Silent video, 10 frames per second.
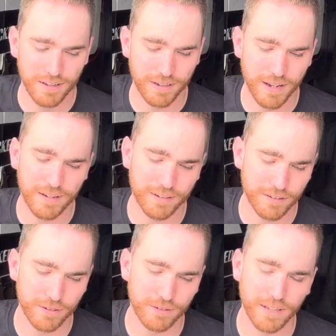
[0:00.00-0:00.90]
Yeah,
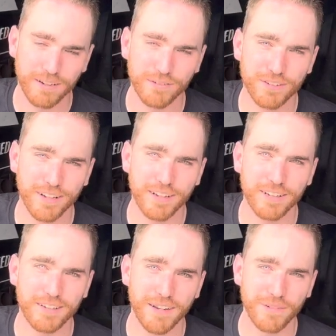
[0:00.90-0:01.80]
so thanks for taking the
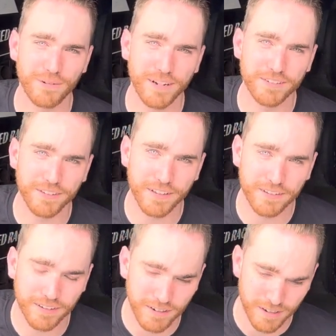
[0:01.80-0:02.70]
time to watch
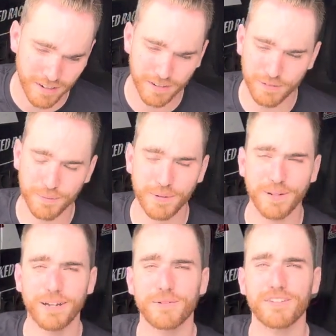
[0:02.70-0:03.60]
this. We'll be
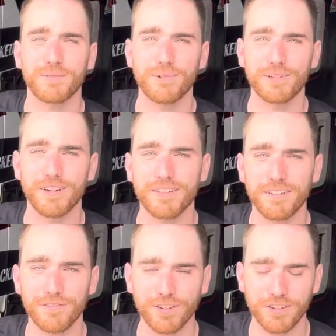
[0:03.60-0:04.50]
back with some more racing
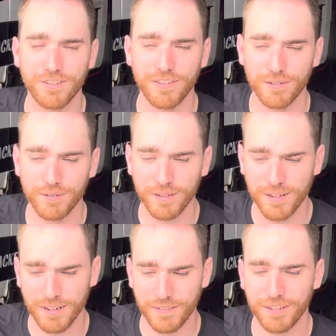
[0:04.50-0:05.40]
footage soon.
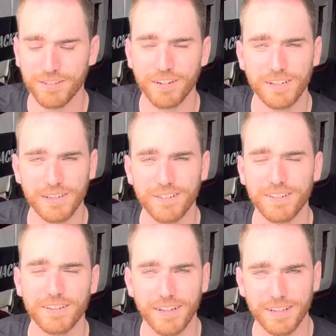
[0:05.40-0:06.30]
Make sure you leave us a
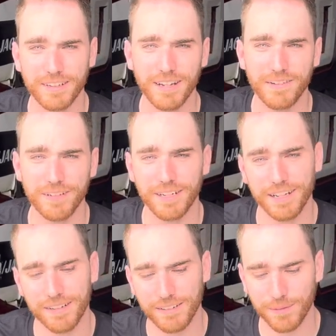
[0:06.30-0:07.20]
like, comment,
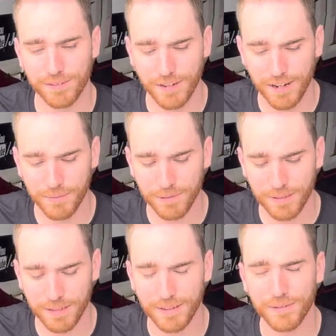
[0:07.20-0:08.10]
and a subscribe,
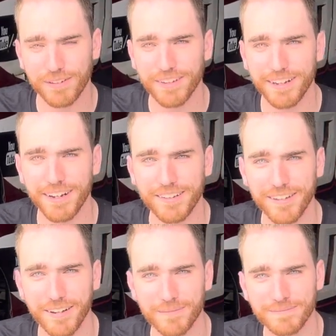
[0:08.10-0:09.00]
and we'll see you next time.